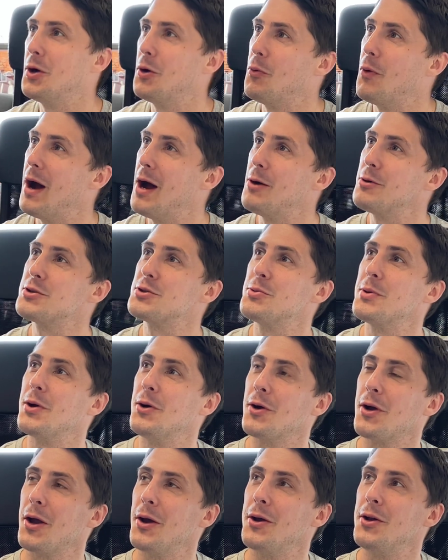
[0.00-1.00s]
What else we
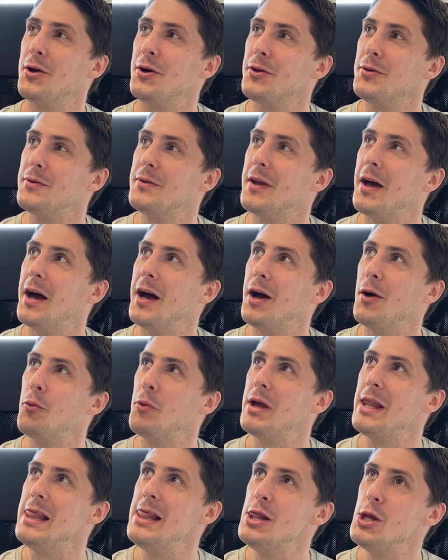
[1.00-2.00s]
got going on?
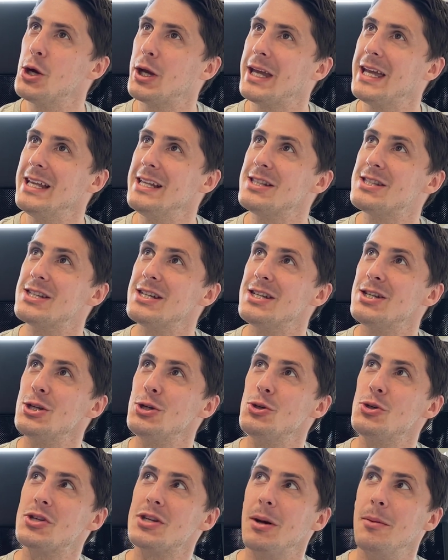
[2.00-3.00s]
We're looking to
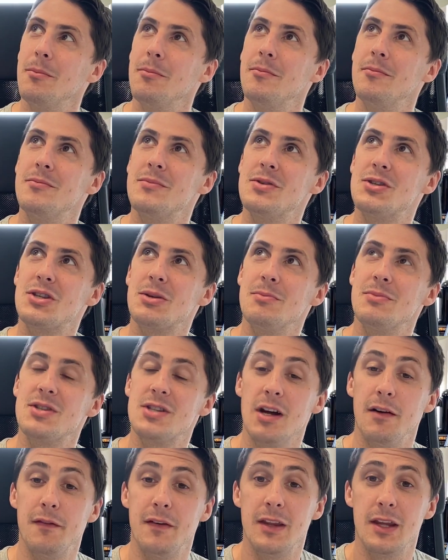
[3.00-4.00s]
do some
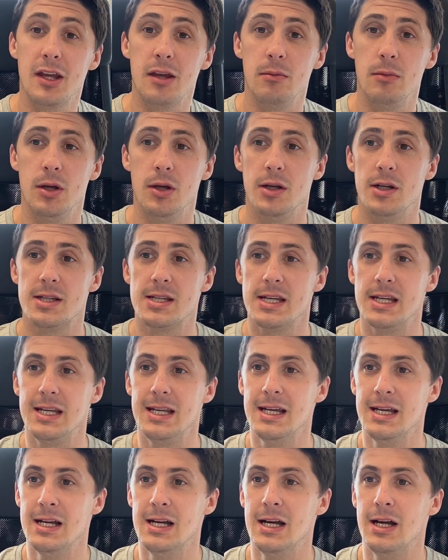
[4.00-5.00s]
stuff in the
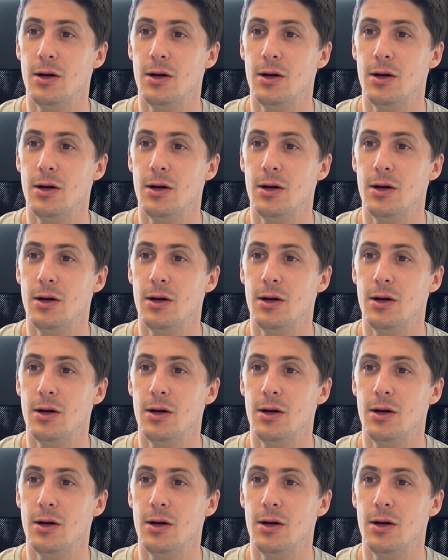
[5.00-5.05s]
community.